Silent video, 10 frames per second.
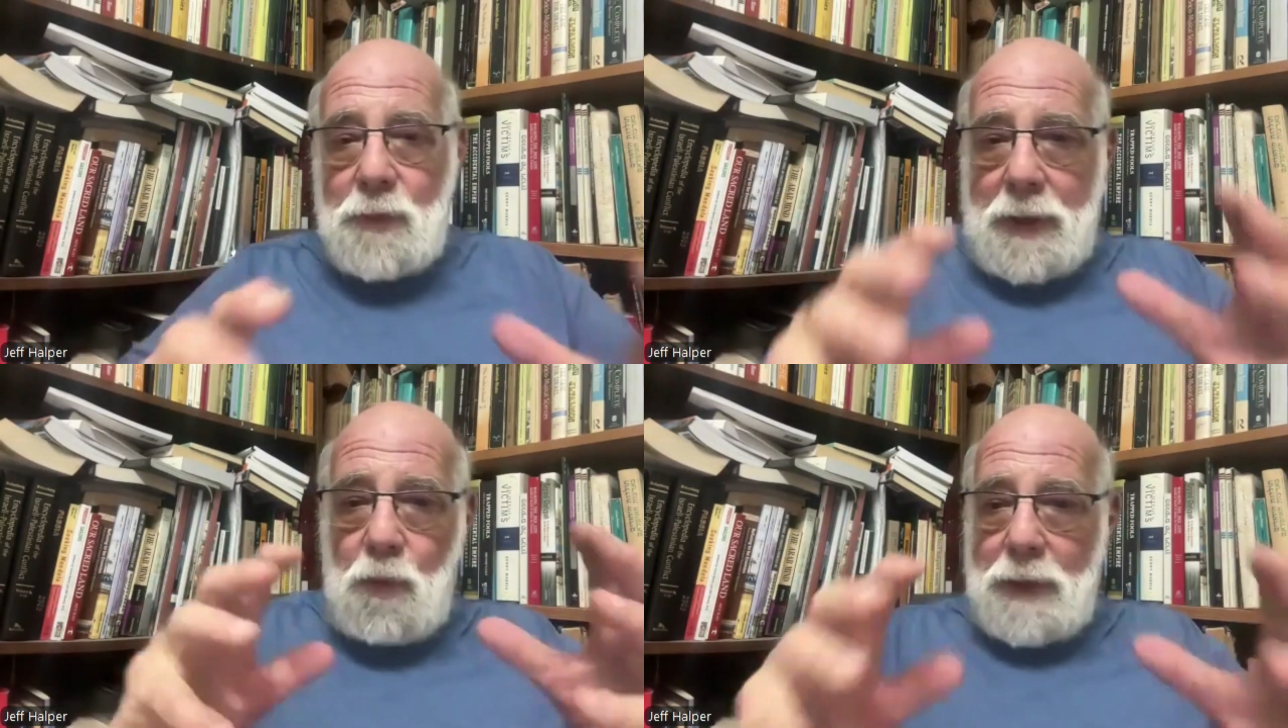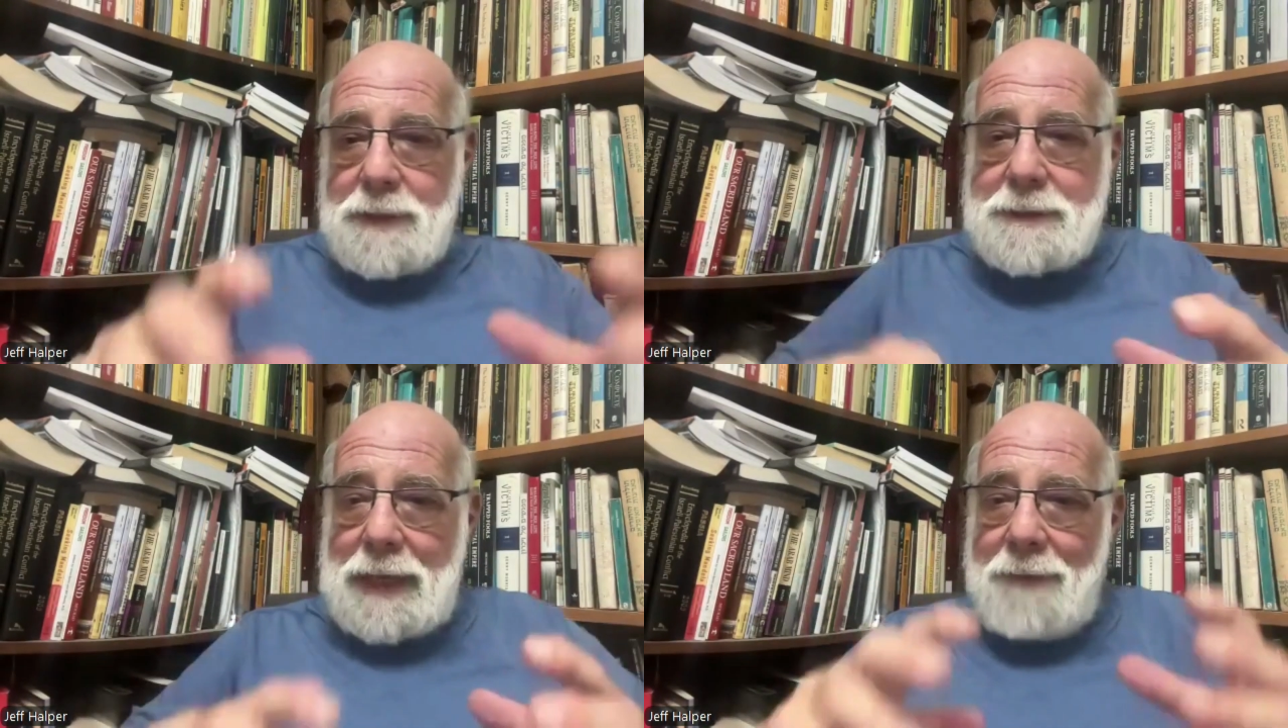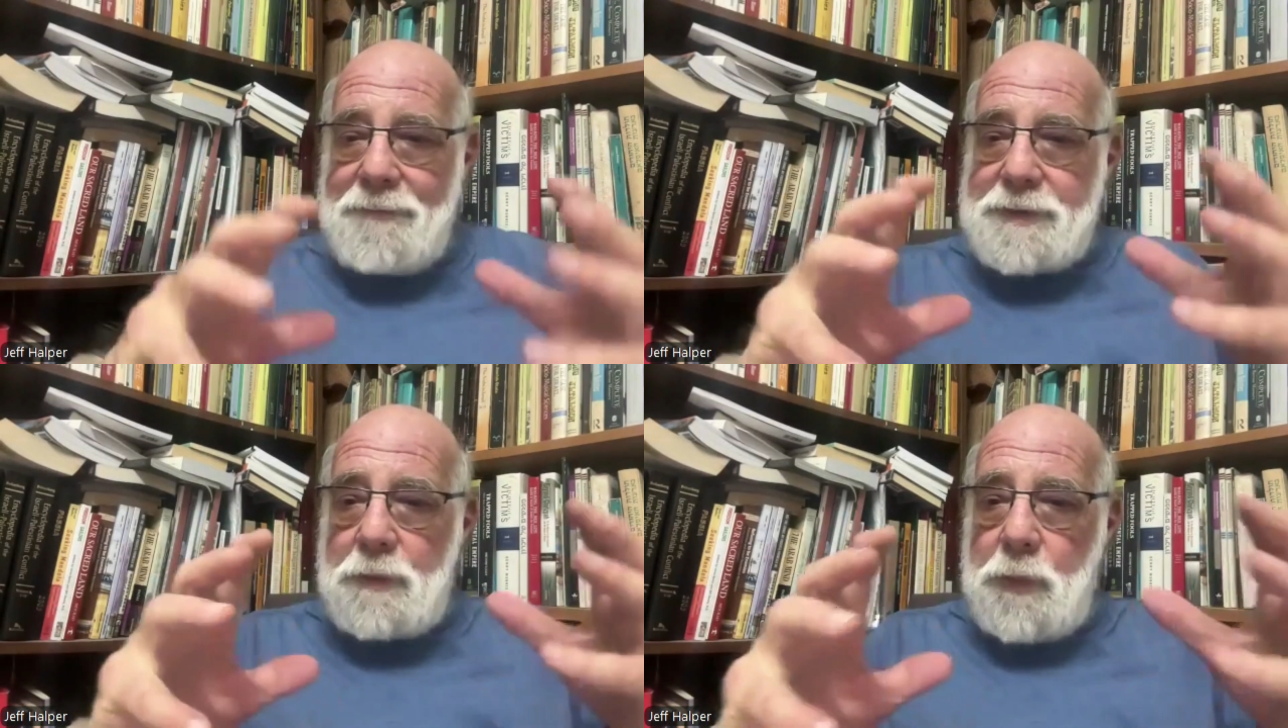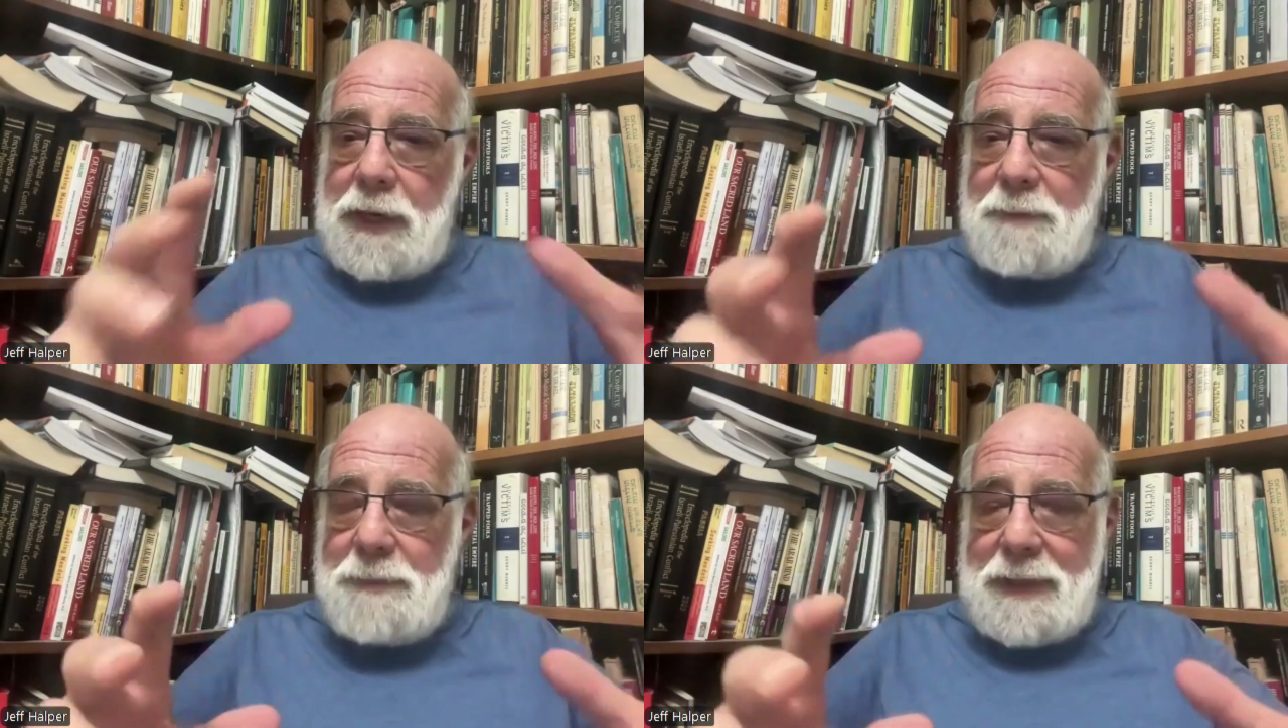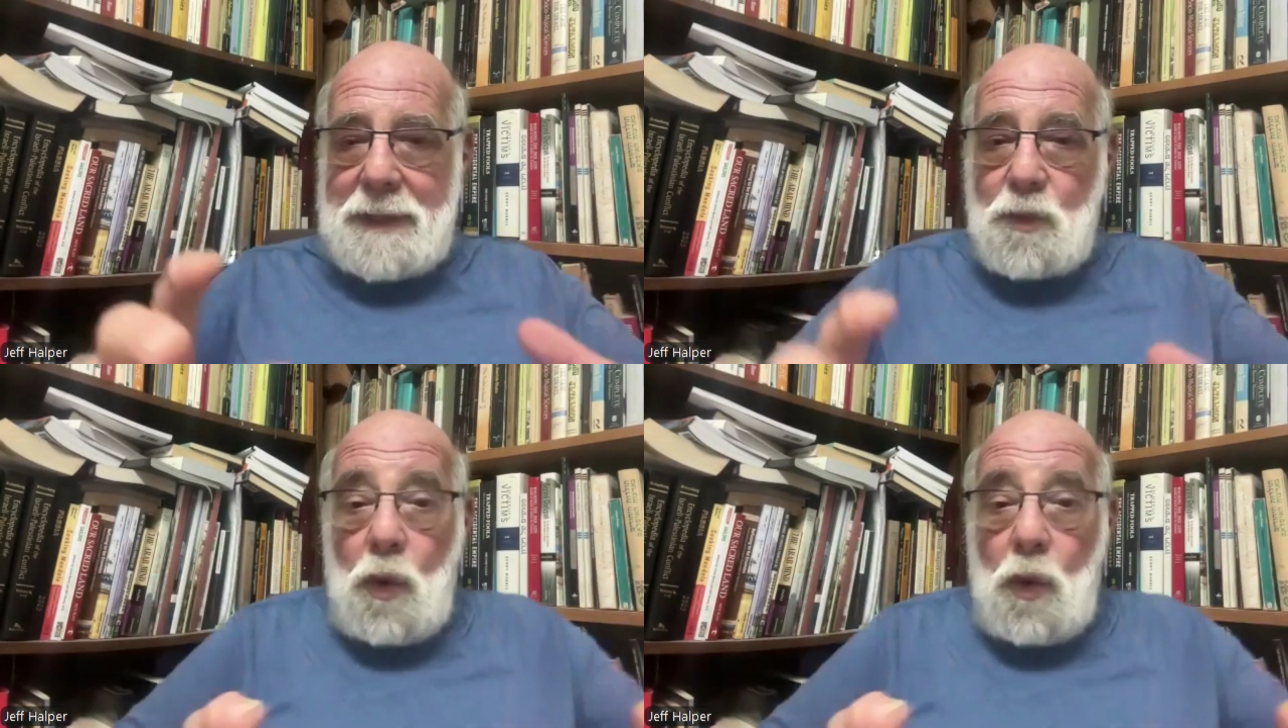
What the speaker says: wait, what does sovereignty really mean?